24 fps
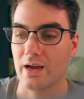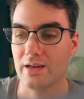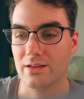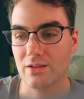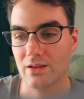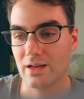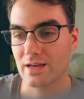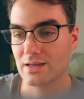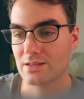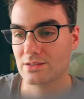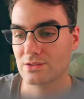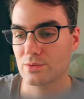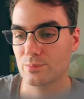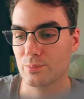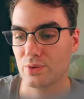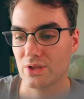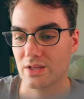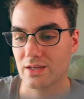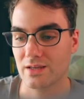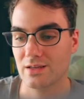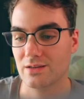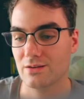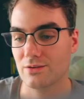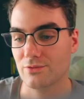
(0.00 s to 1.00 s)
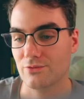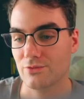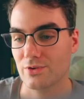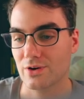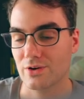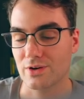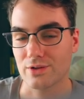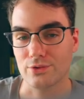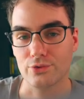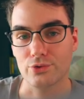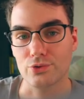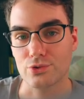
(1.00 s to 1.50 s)
I like to plan
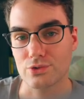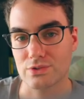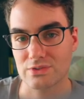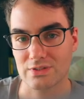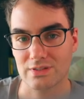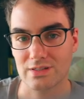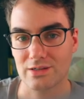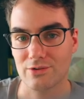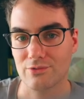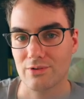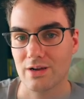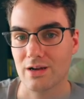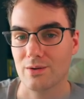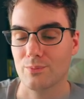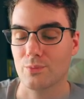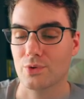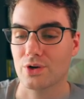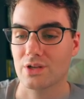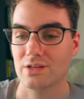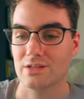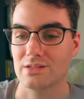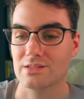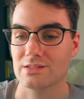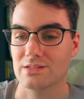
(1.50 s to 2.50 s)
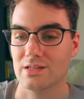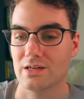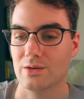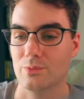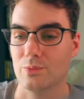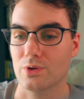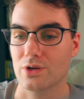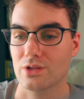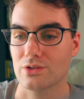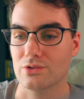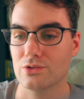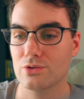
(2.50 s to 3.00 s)
very loosely around what it is that I
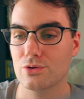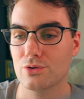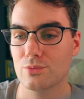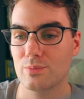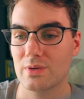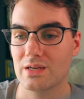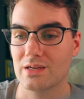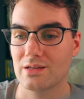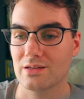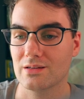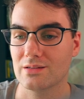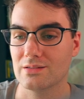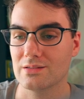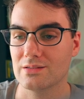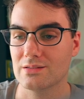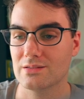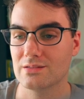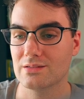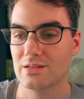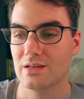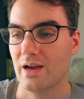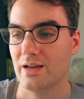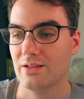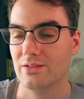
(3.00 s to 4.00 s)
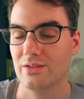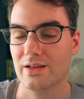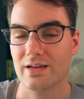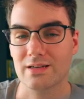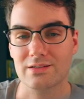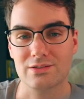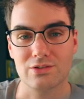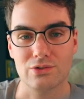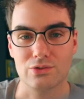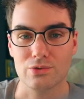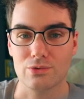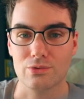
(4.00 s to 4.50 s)
want to do because I
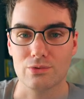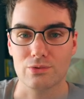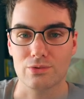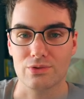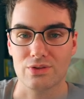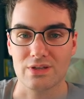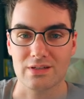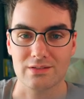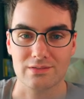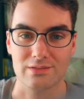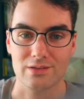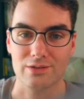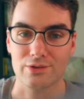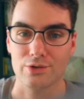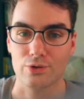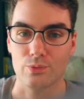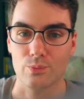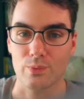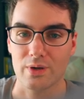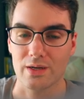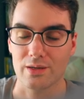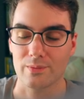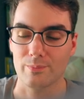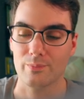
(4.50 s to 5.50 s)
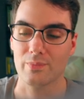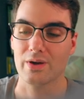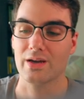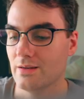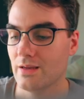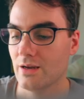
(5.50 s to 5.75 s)
like to do things on a whim.